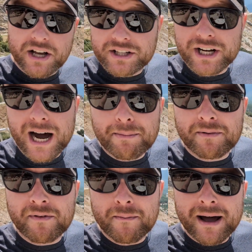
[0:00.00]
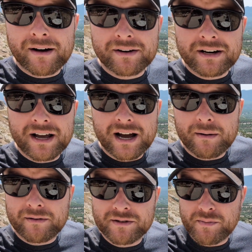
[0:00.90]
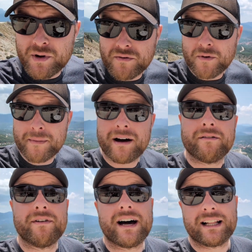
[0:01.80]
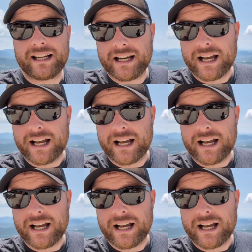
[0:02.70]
the top of a mountain of this beautiful mountain valley.